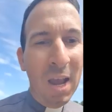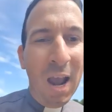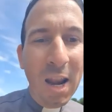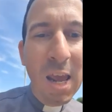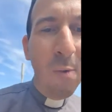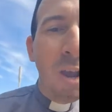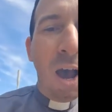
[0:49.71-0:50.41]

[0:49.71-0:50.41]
And here we